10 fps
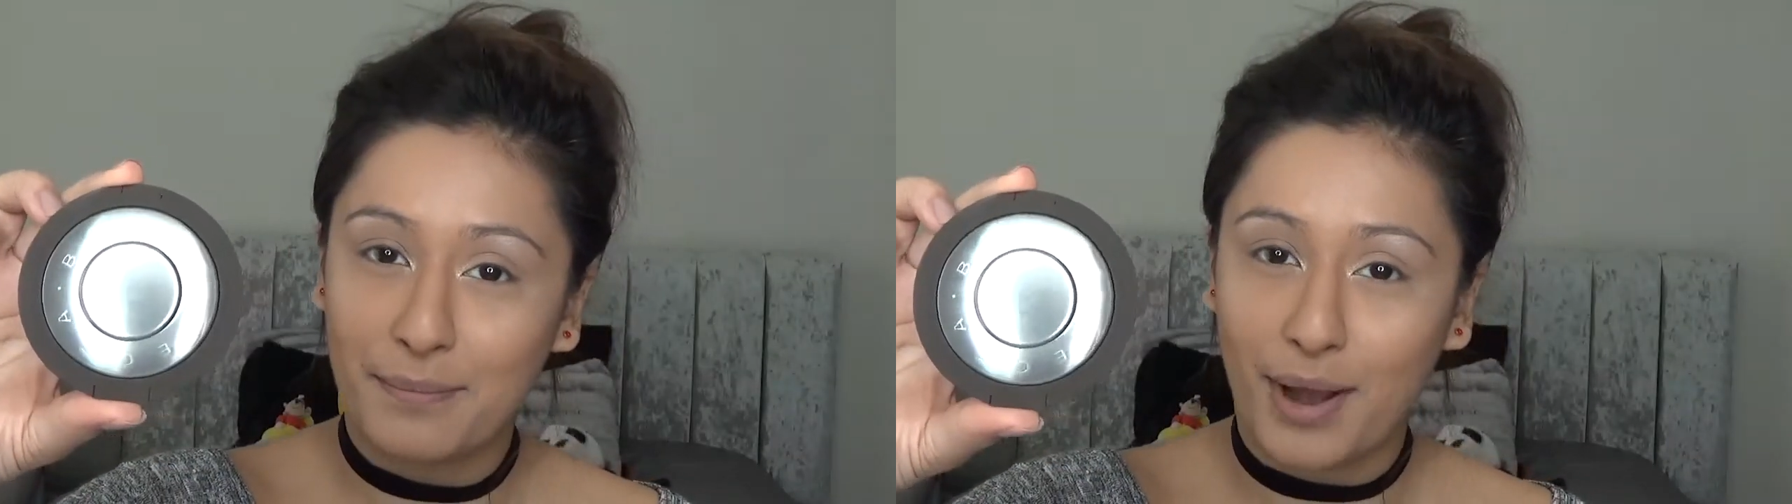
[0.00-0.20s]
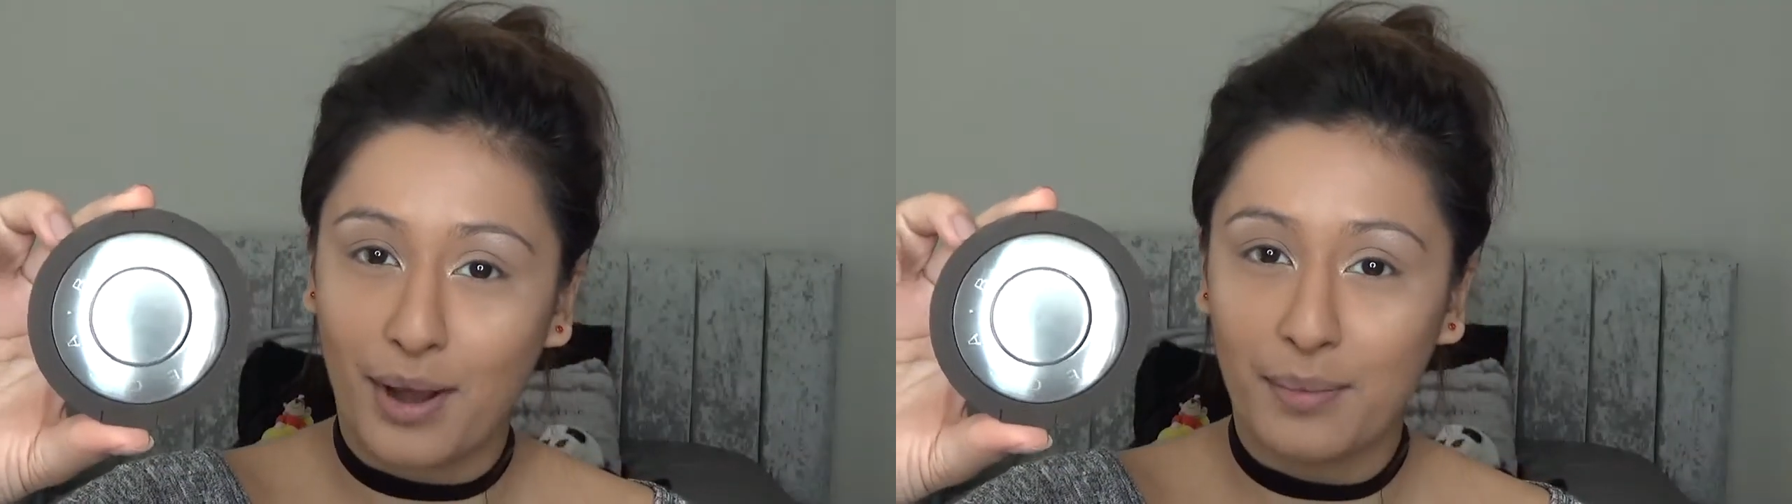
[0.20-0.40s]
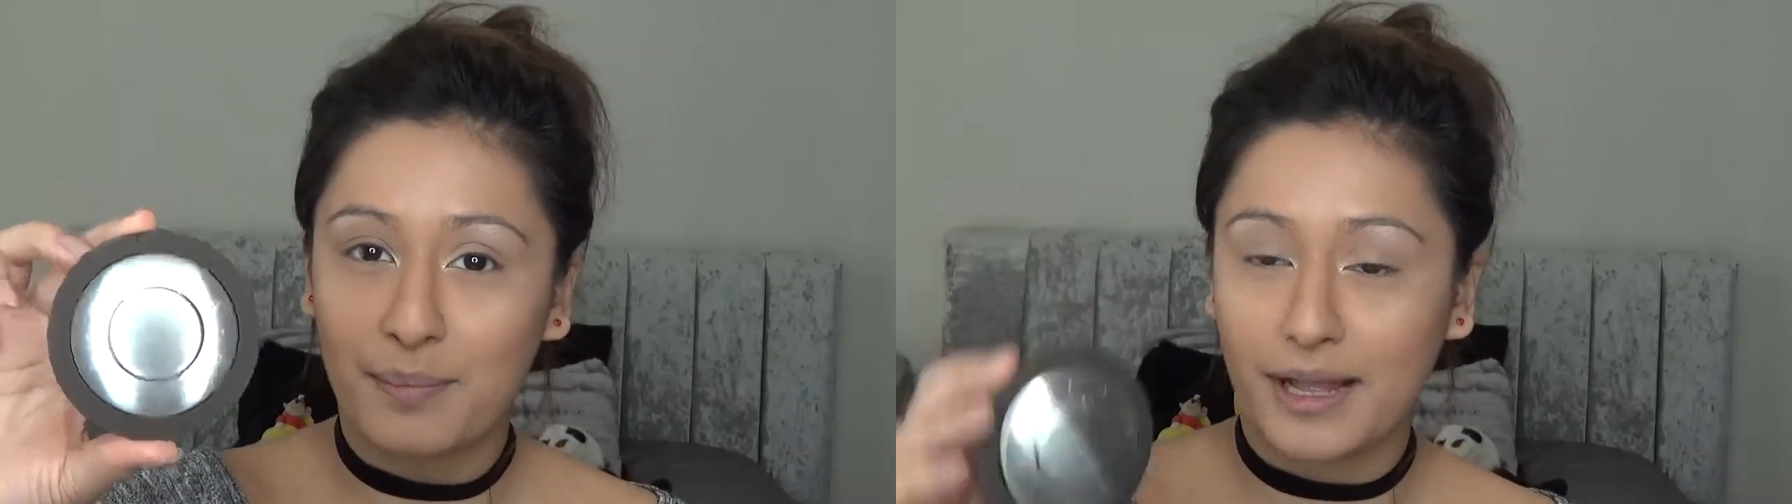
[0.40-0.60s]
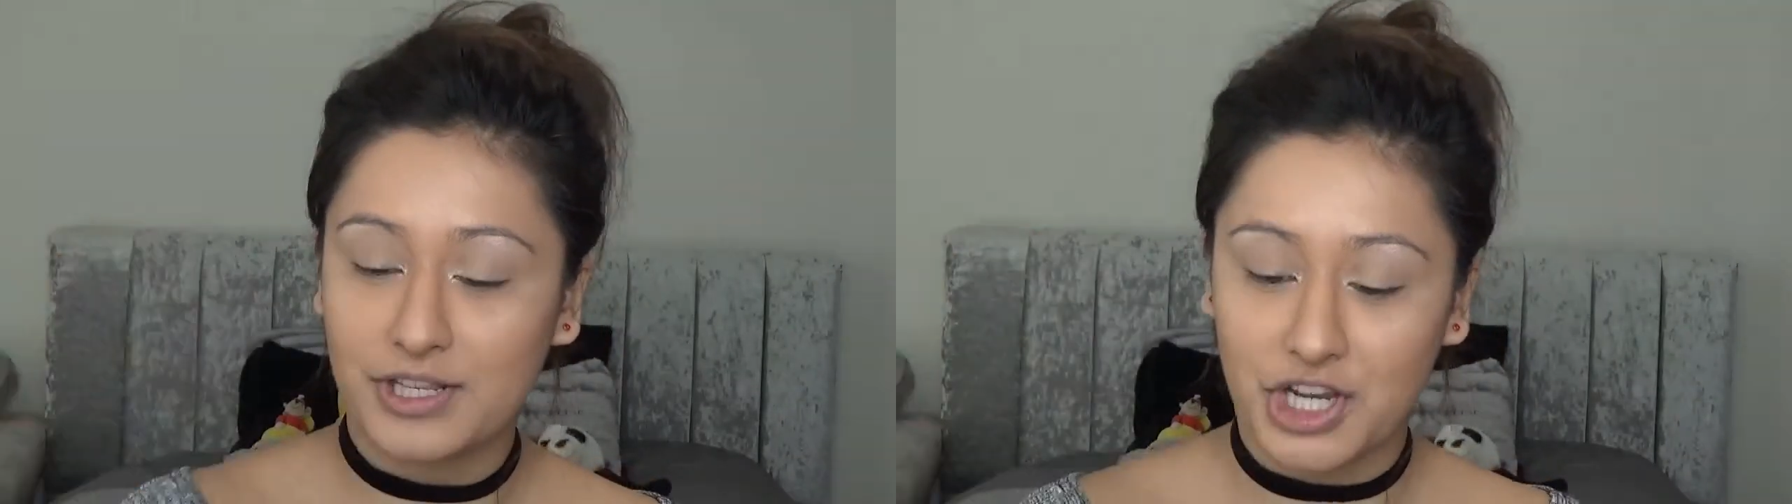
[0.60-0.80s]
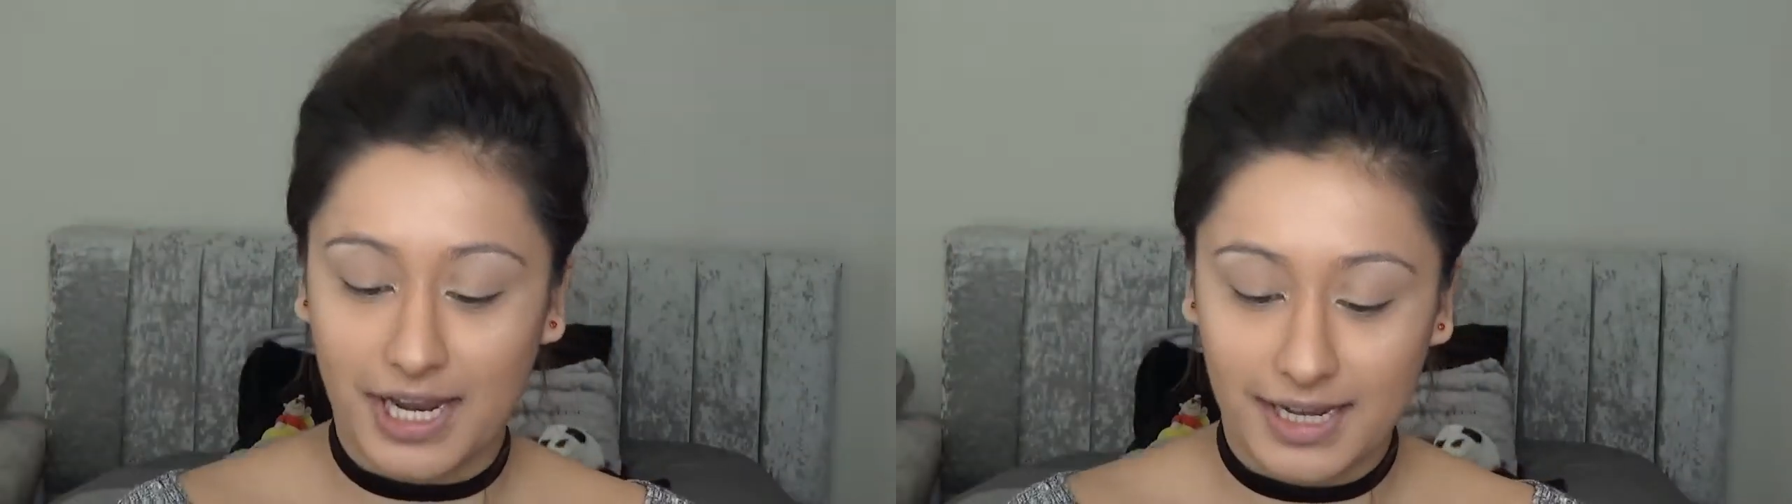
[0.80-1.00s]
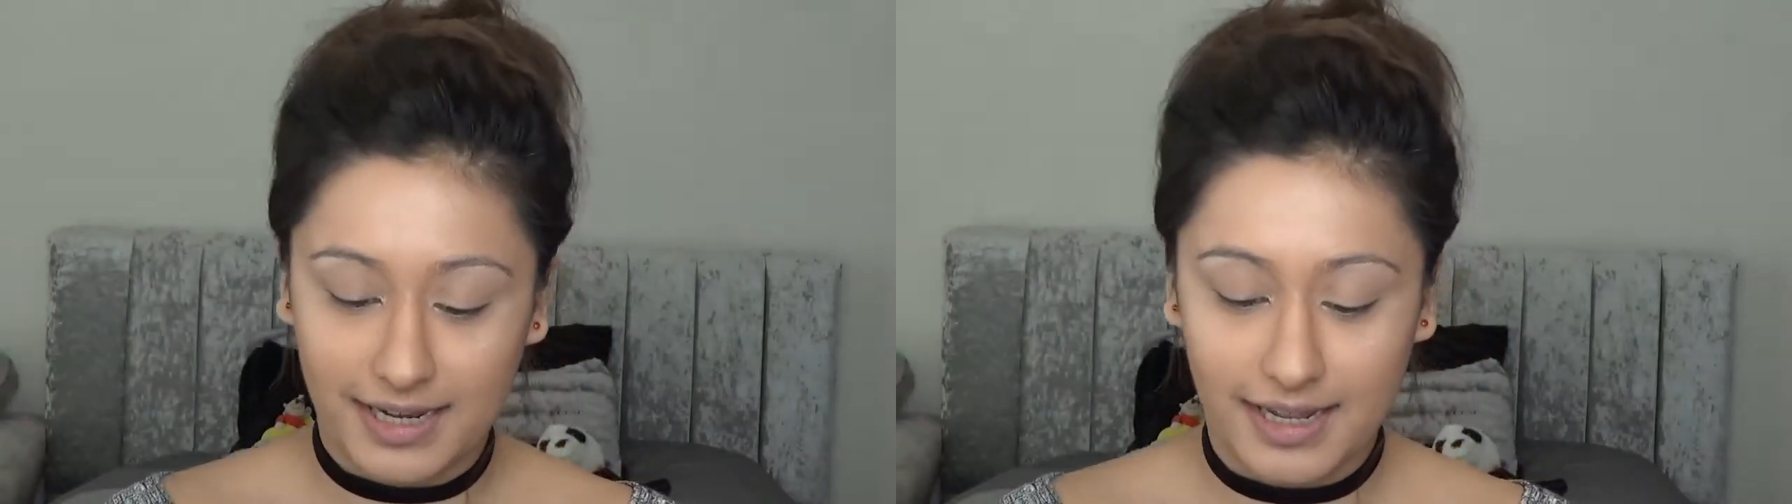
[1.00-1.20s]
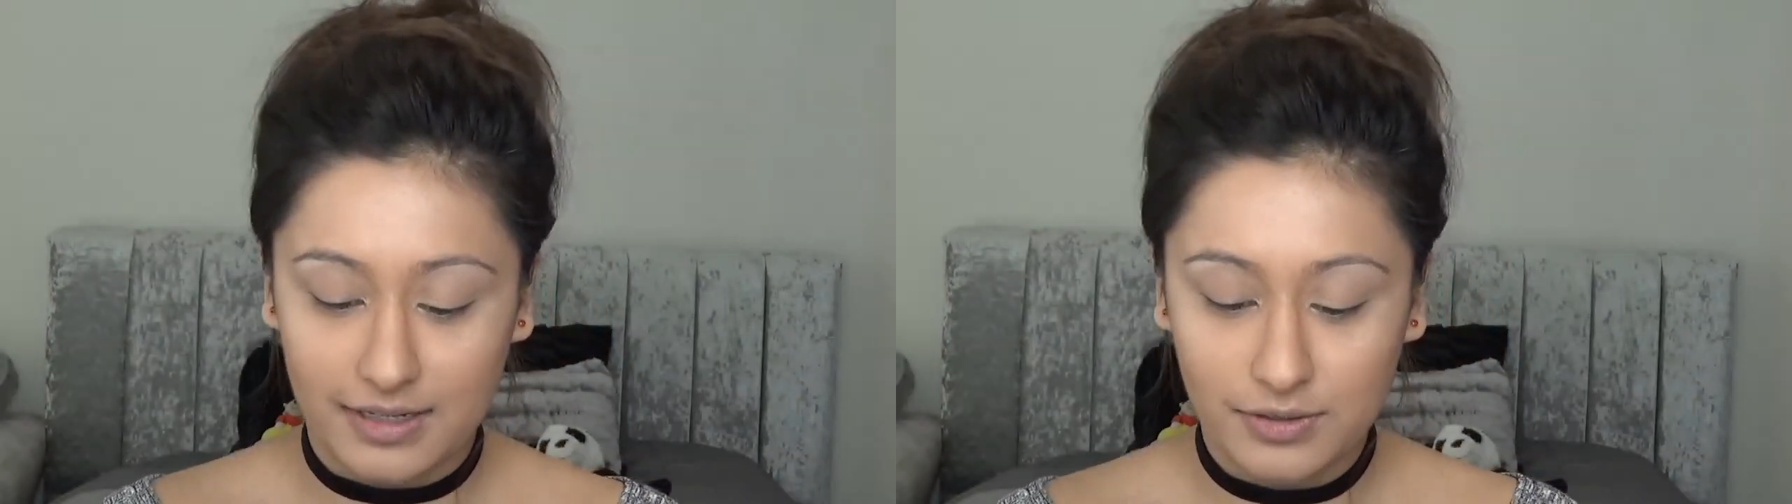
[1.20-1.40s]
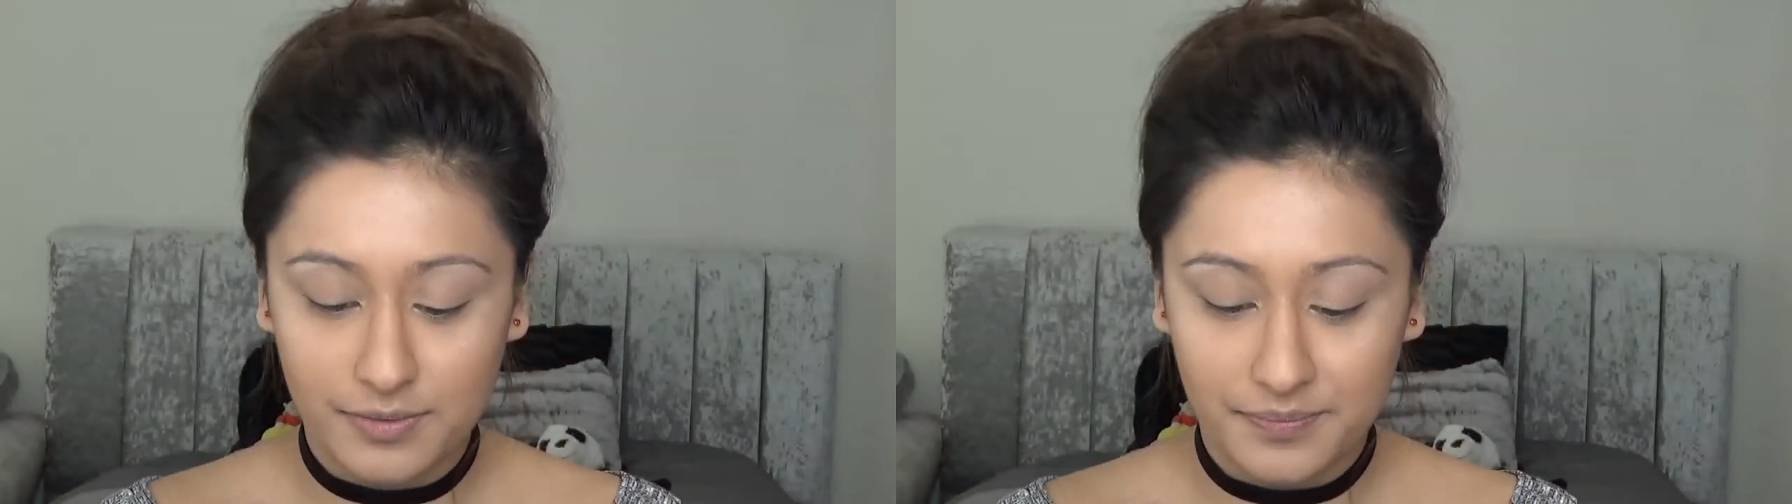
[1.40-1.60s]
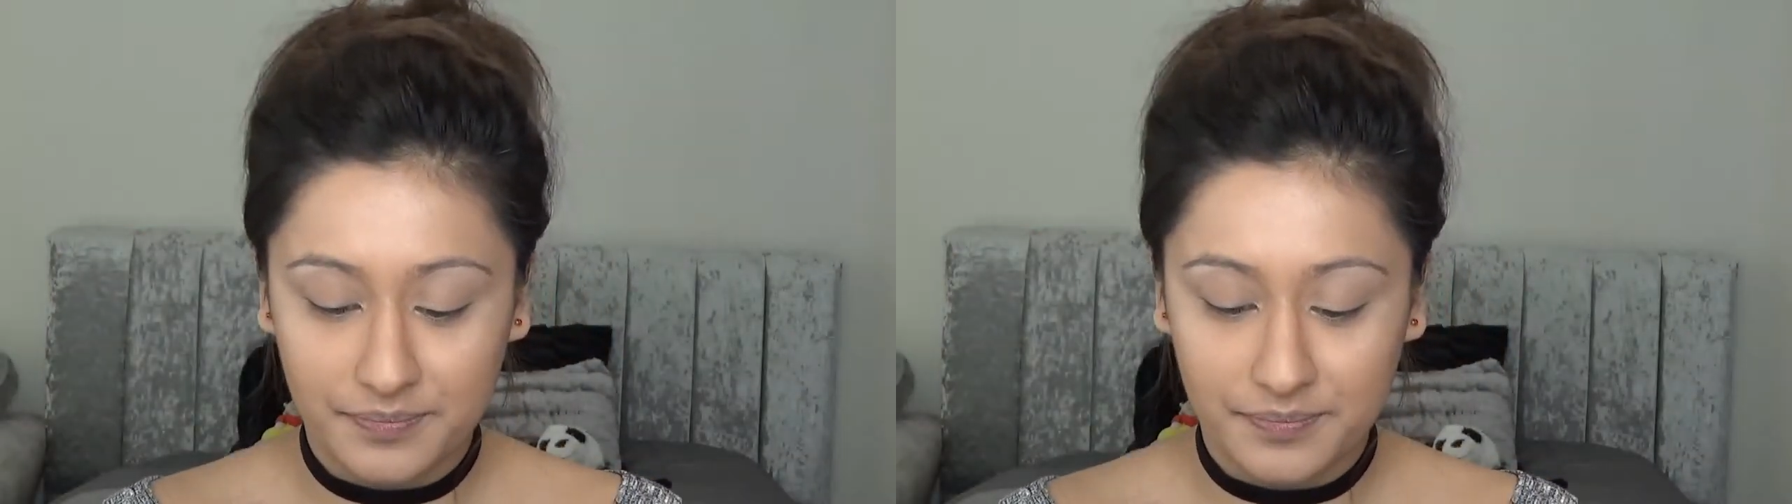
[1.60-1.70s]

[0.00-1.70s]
Pop by Jaclyn Hill,